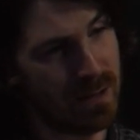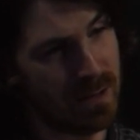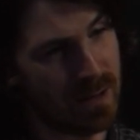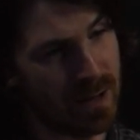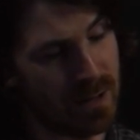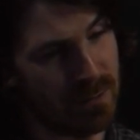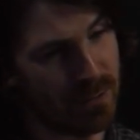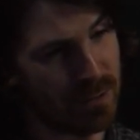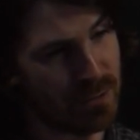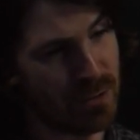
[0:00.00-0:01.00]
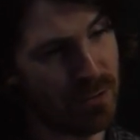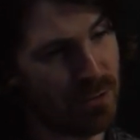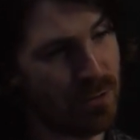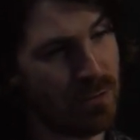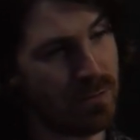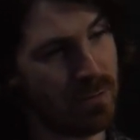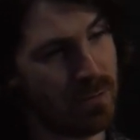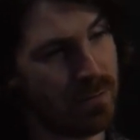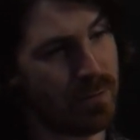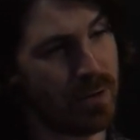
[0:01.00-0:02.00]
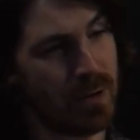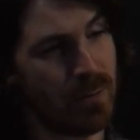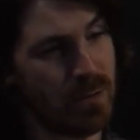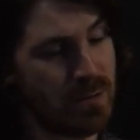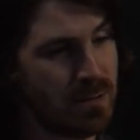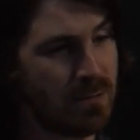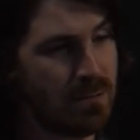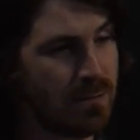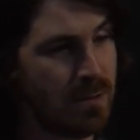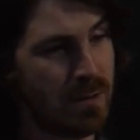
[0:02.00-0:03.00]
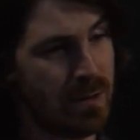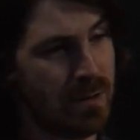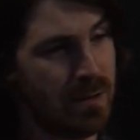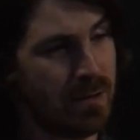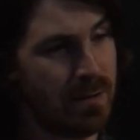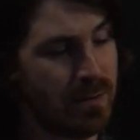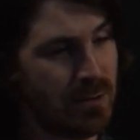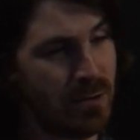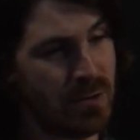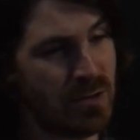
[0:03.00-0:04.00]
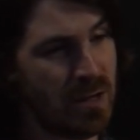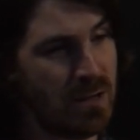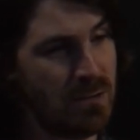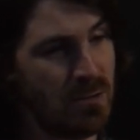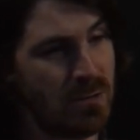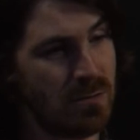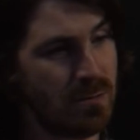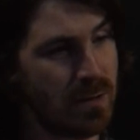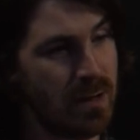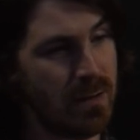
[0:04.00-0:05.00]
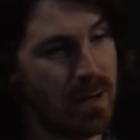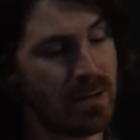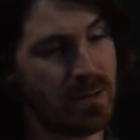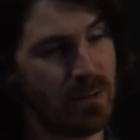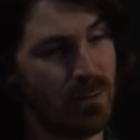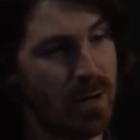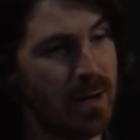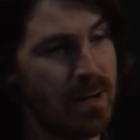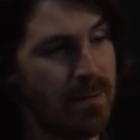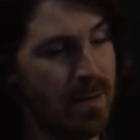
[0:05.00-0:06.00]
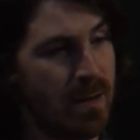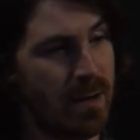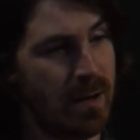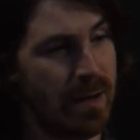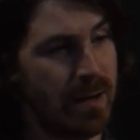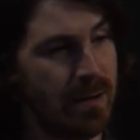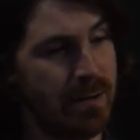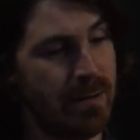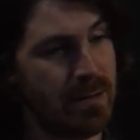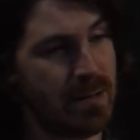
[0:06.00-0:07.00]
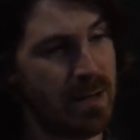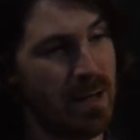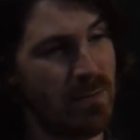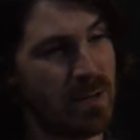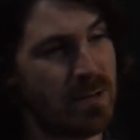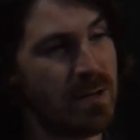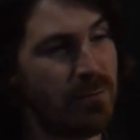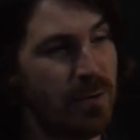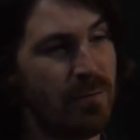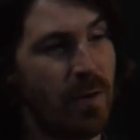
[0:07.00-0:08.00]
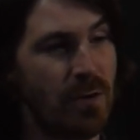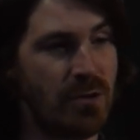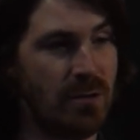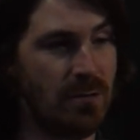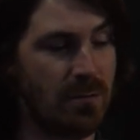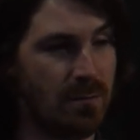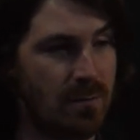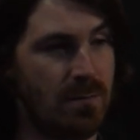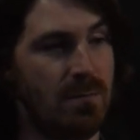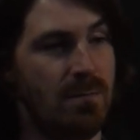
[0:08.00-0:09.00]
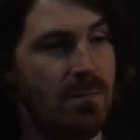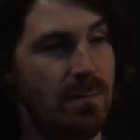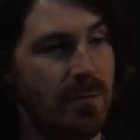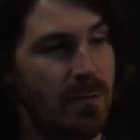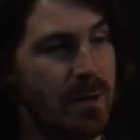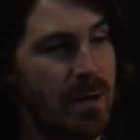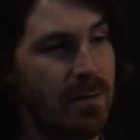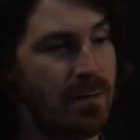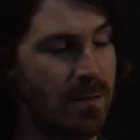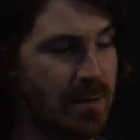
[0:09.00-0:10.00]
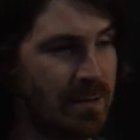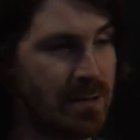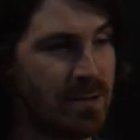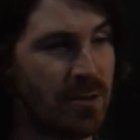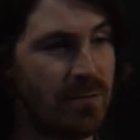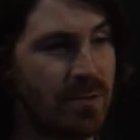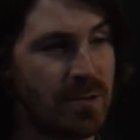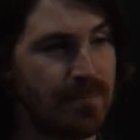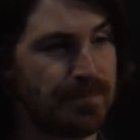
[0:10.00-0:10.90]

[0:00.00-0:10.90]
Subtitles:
there are two variables that you can change, okay, the x and the y, and this gives a different function, okay, that is this surface.